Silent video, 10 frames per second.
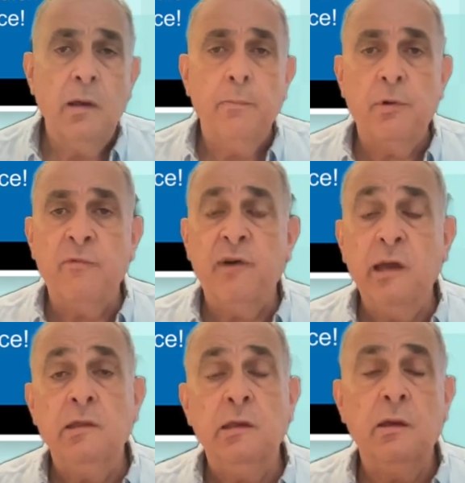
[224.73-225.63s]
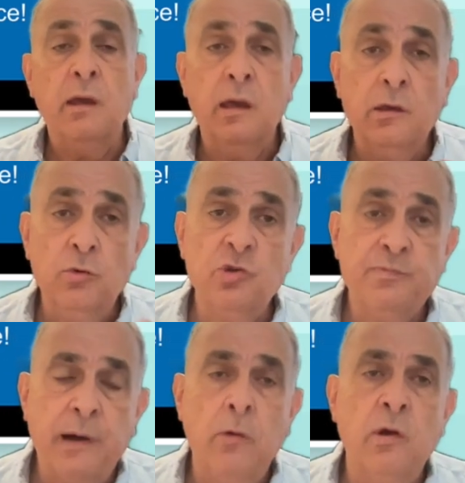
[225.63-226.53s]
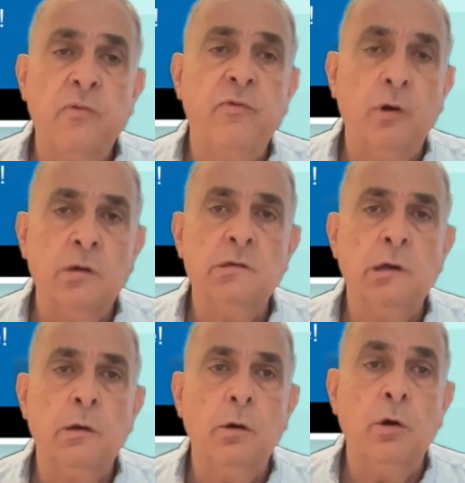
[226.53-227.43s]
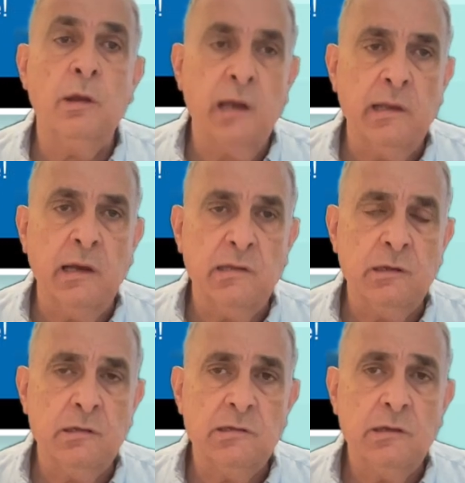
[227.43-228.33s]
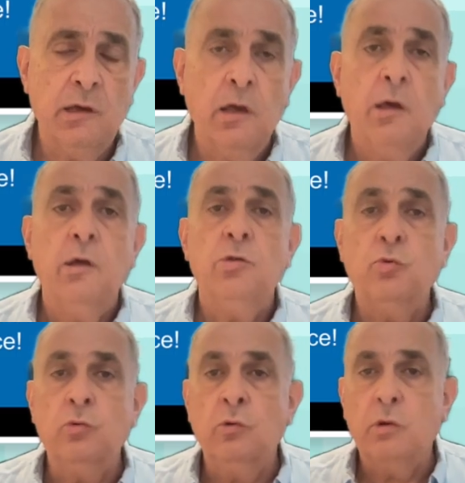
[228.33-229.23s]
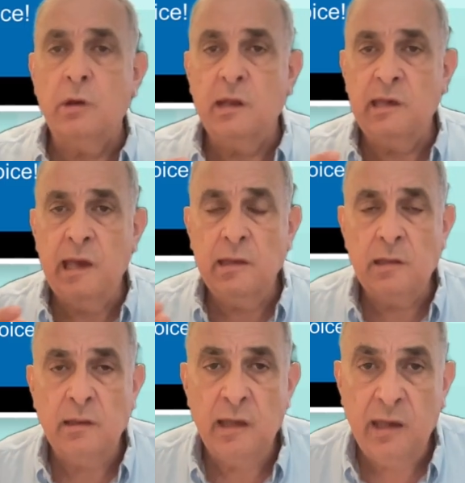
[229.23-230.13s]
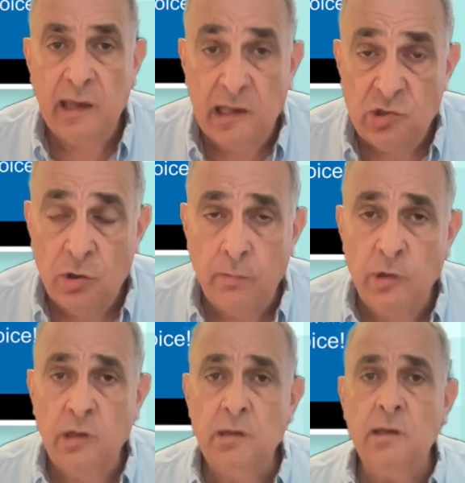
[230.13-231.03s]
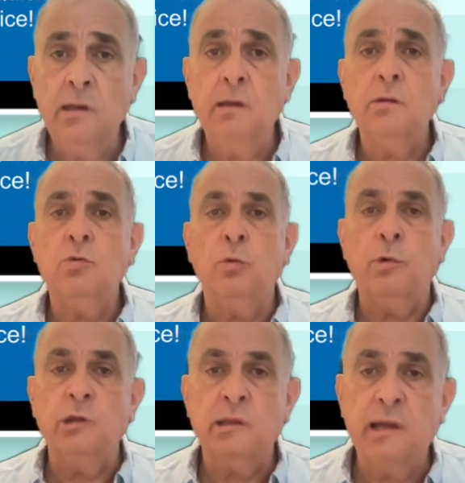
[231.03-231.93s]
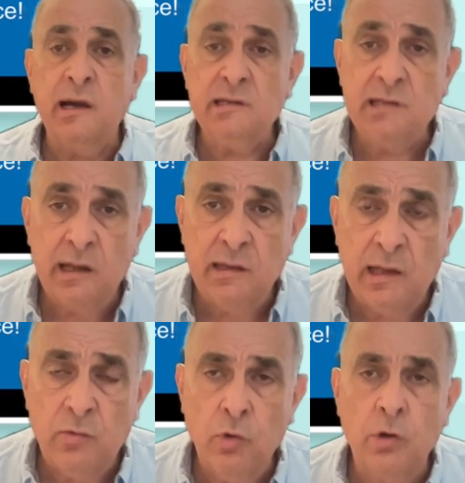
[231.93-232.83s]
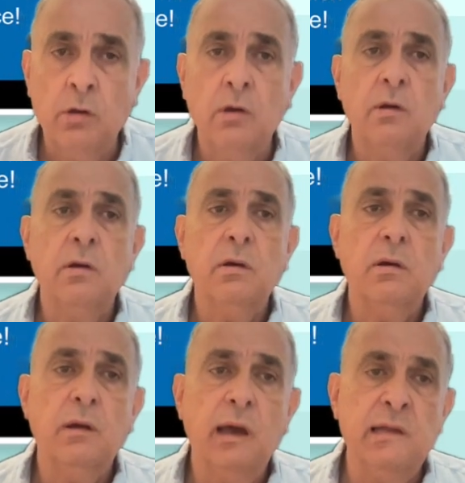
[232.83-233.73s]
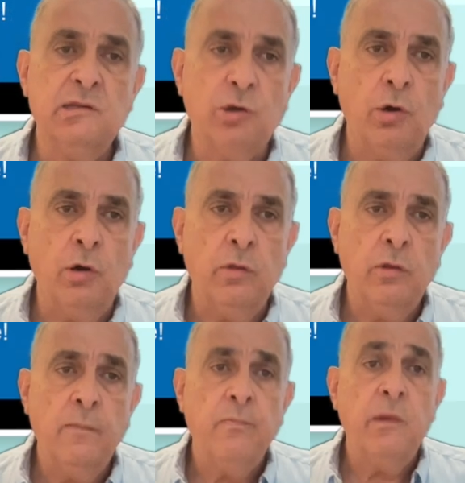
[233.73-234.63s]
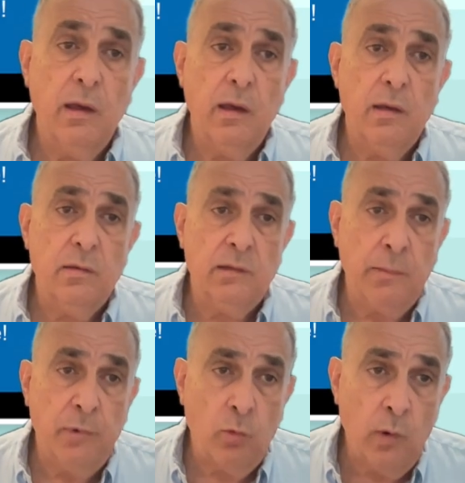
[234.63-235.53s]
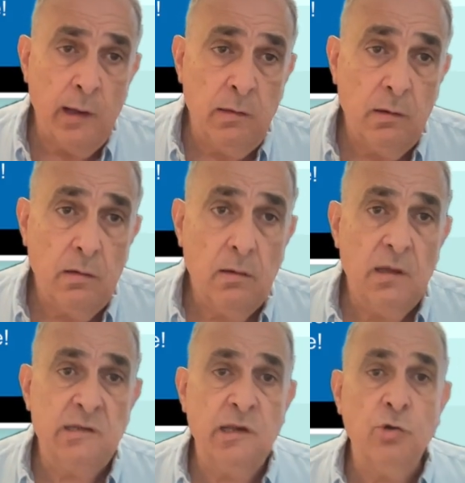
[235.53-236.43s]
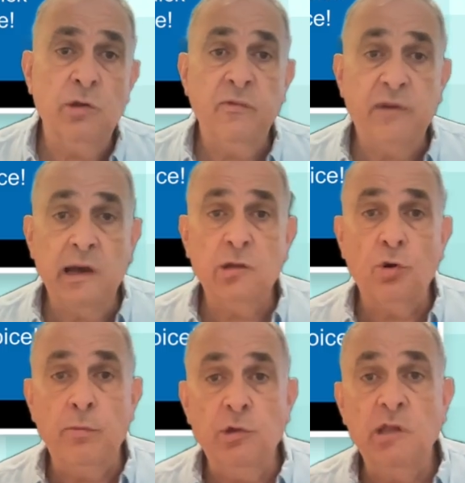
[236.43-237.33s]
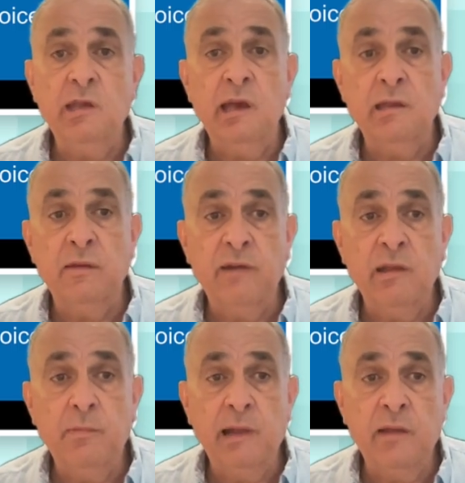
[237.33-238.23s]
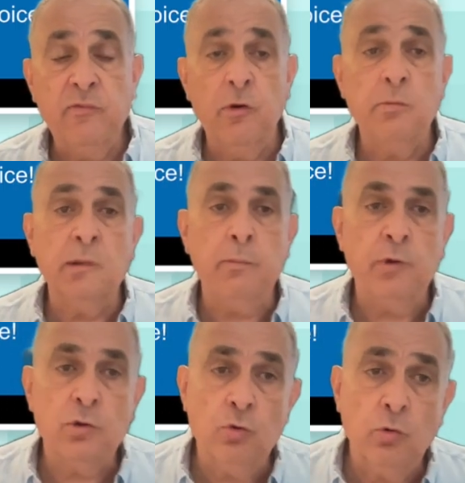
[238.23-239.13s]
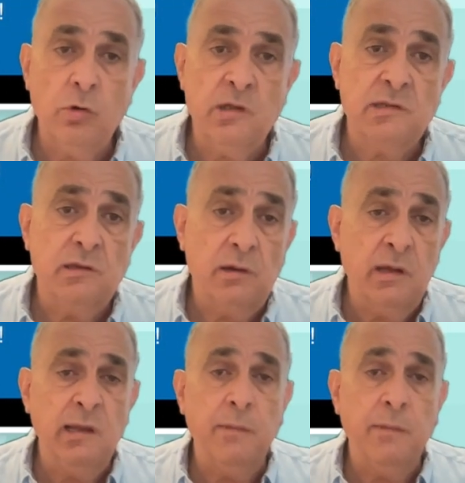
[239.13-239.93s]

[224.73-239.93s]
providing a huge power for the organizers to create an engaged community, to monetize their network, and so on. Number one is a unified community and event platform. Number two is really